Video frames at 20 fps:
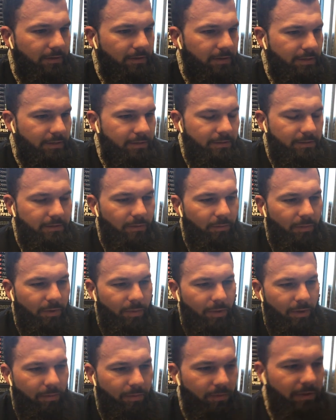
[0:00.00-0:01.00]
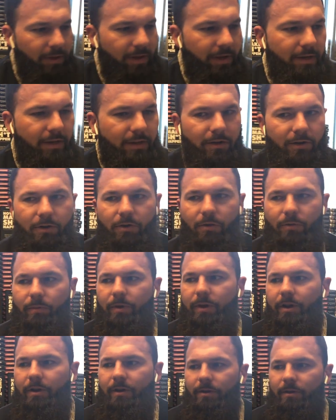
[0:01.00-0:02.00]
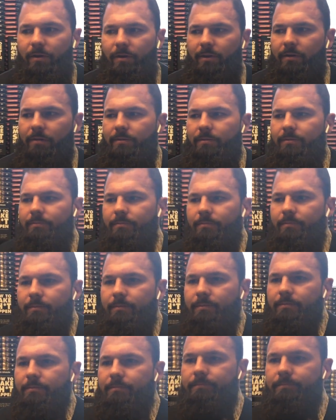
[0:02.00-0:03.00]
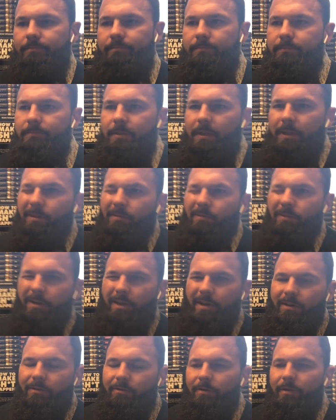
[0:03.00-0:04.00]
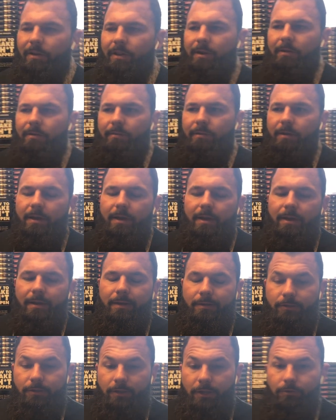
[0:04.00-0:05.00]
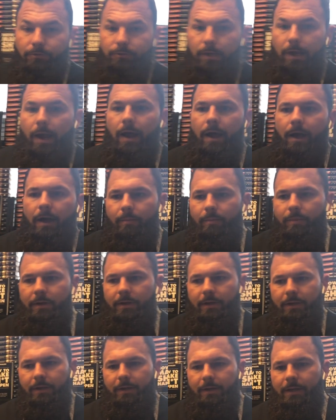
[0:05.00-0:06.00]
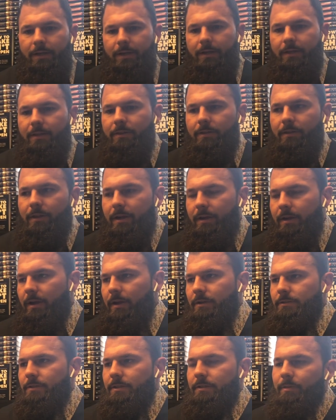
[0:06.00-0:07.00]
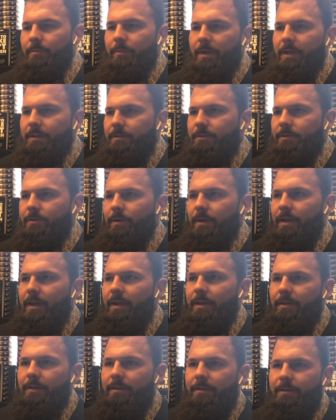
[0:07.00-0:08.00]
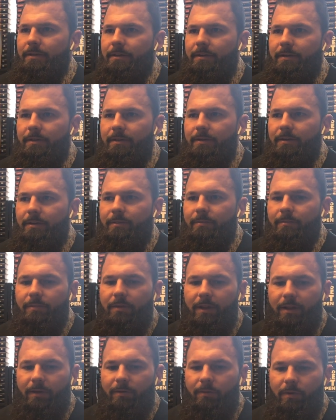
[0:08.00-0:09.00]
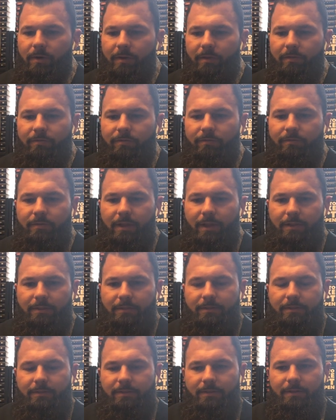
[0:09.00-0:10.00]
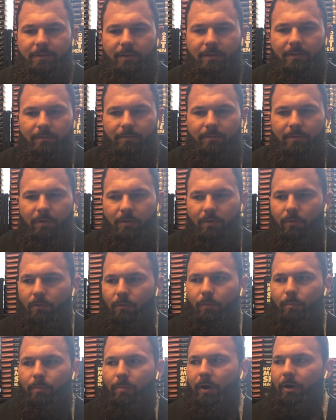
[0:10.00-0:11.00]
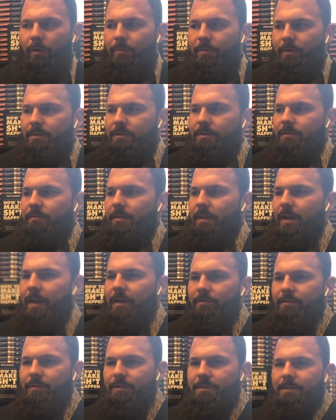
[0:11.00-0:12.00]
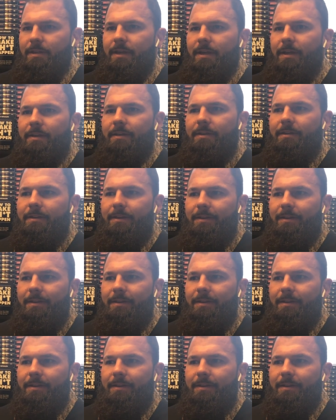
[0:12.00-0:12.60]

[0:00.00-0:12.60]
because so many people like in their career, they don't even look at their career like their job. They're like, oh, it's just a means to an end. But like, what if that's the whole purpose of life? Is like,